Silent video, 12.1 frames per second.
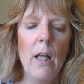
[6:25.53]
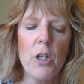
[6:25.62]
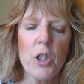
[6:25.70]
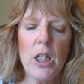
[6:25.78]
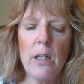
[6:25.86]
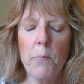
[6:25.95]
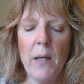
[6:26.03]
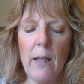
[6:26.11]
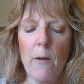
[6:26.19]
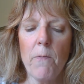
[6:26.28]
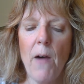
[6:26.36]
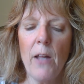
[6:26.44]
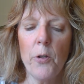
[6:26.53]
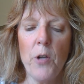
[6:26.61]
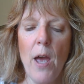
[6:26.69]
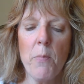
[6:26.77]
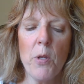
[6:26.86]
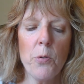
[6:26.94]
She and Pickett followed
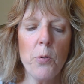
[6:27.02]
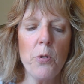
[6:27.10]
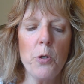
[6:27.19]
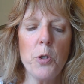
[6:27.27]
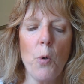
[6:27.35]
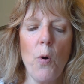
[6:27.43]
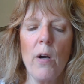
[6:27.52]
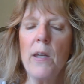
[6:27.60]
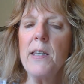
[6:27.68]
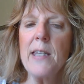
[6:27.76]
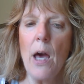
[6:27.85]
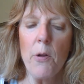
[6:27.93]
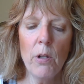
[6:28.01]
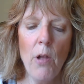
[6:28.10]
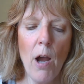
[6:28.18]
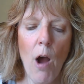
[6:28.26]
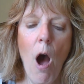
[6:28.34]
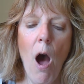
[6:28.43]
Emma through the door and down a
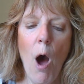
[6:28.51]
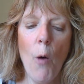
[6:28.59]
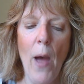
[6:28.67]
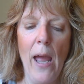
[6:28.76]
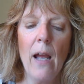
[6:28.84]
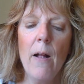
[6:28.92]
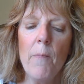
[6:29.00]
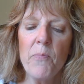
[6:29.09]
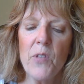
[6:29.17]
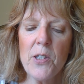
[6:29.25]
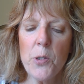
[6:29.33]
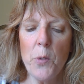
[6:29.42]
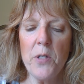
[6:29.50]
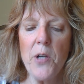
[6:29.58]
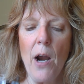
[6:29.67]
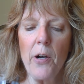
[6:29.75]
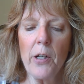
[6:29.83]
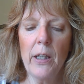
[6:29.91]
long hallway, this one
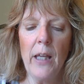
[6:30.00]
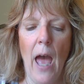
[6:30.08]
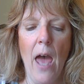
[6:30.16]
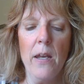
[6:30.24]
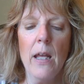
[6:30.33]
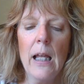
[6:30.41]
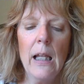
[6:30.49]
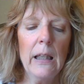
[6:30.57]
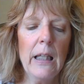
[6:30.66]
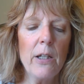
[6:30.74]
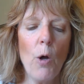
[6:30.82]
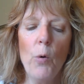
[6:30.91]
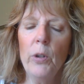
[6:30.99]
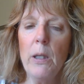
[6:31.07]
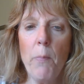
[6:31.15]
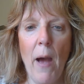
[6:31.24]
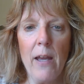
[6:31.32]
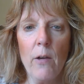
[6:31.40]
dark again, lit only
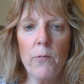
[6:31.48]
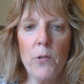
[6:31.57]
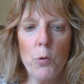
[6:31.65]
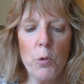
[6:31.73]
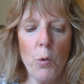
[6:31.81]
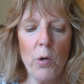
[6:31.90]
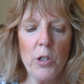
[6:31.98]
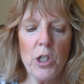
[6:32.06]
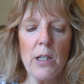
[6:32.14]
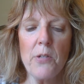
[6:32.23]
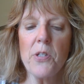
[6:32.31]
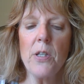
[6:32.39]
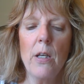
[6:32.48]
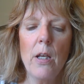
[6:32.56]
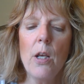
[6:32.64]
by a few torches.